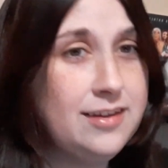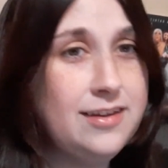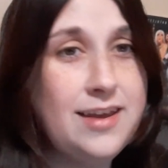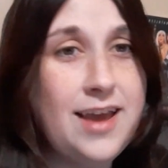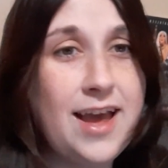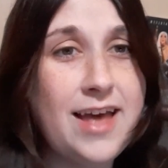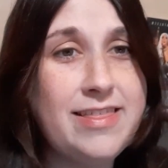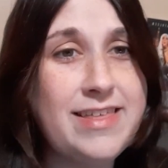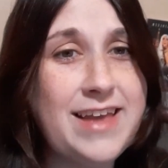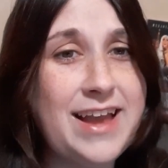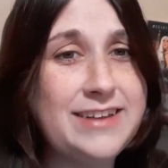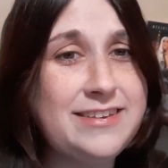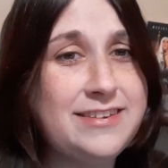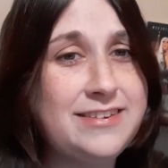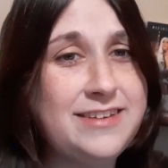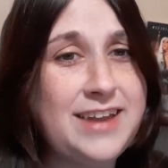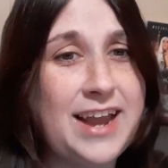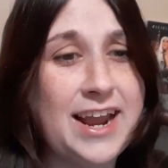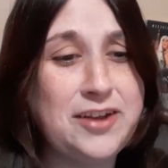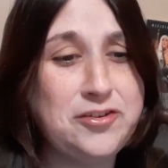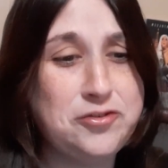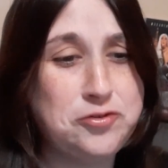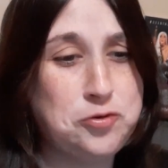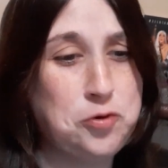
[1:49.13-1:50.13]
Yeah, that
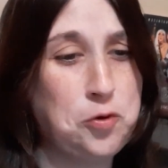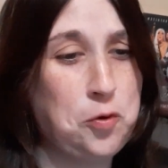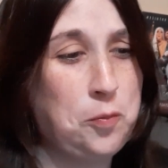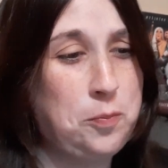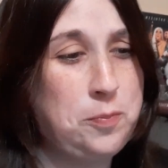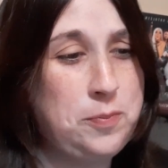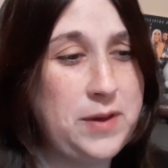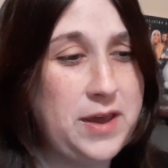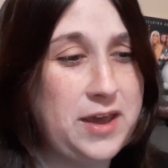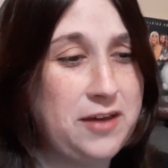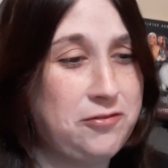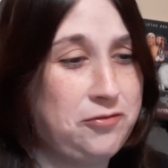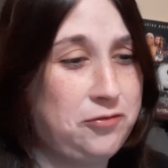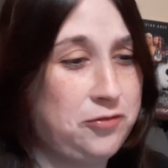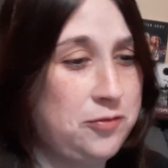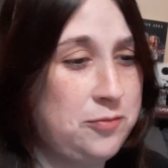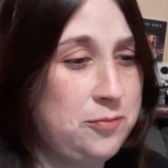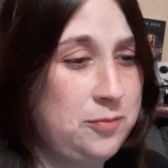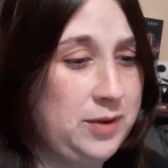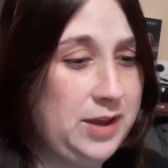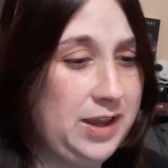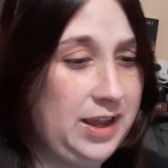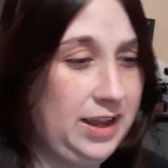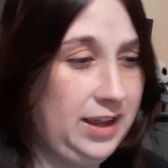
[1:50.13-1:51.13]
state's too big for
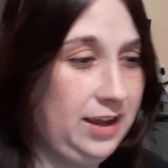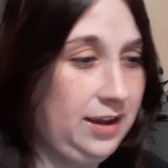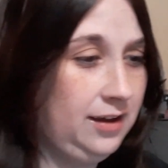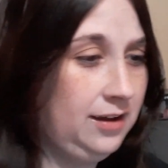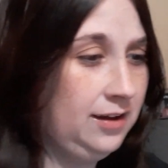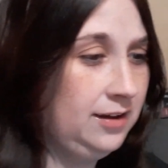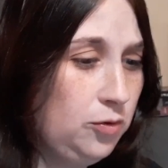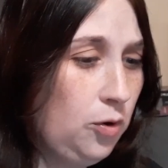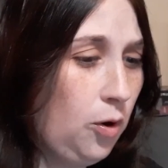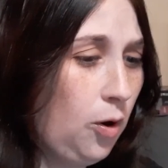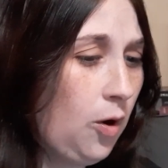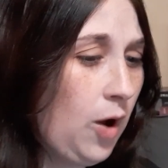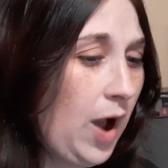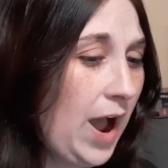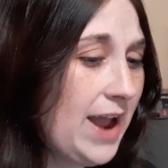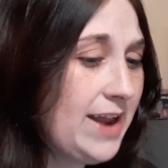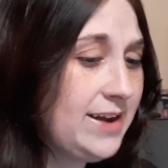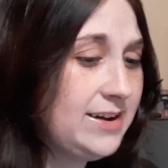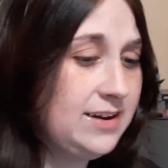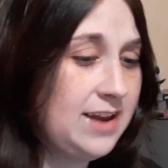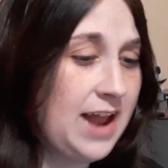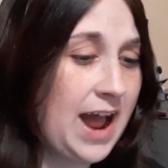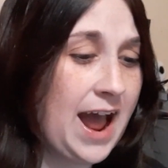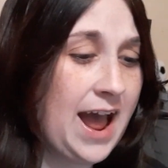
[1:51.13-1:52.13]
me. No,
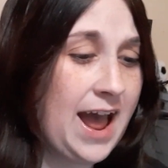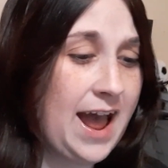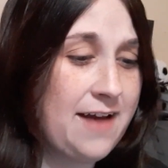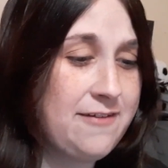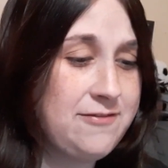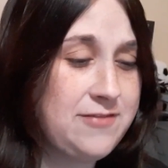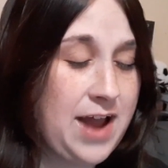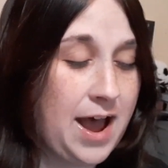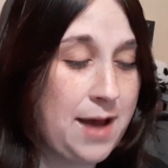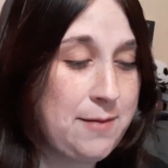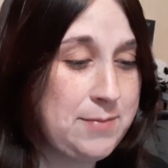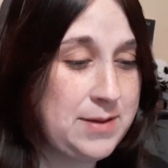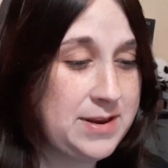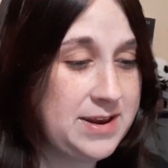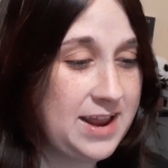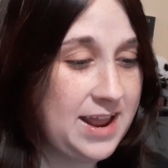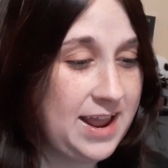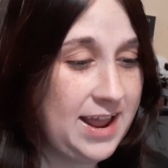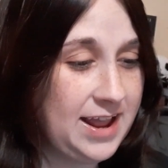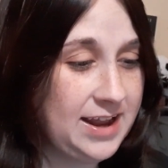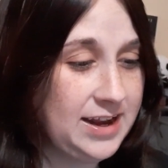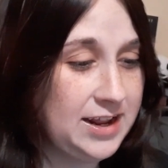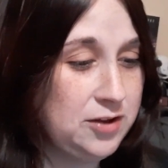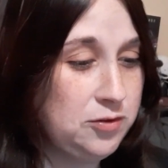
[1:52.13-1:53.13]
I've not been
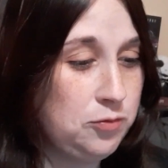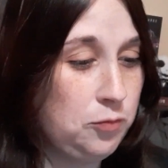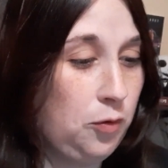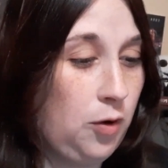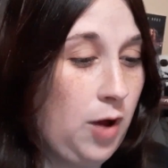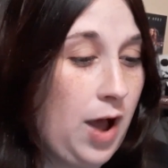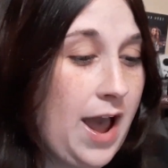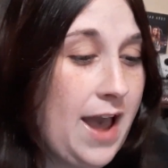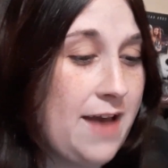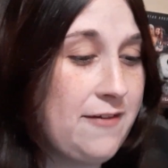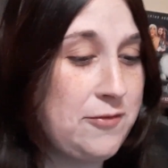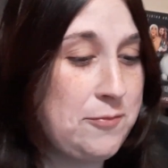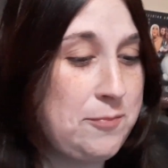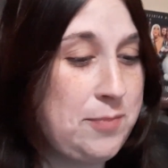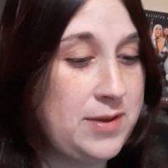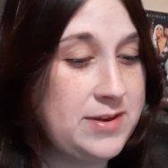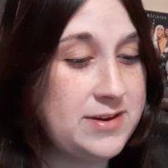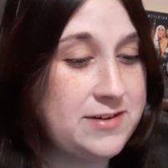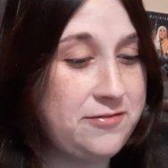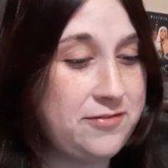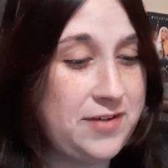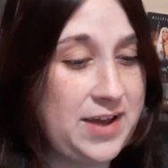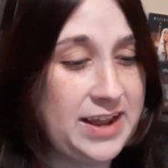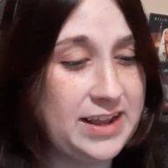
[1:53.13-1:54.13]
to any. Well, I haven't
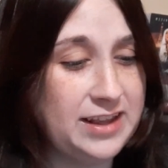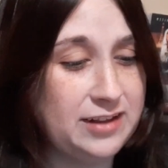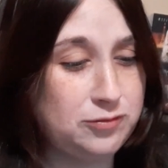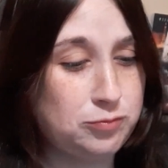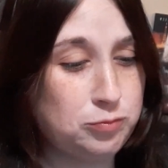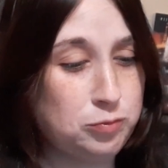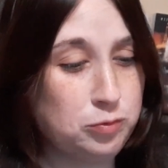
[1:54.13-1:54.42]
been to Vegas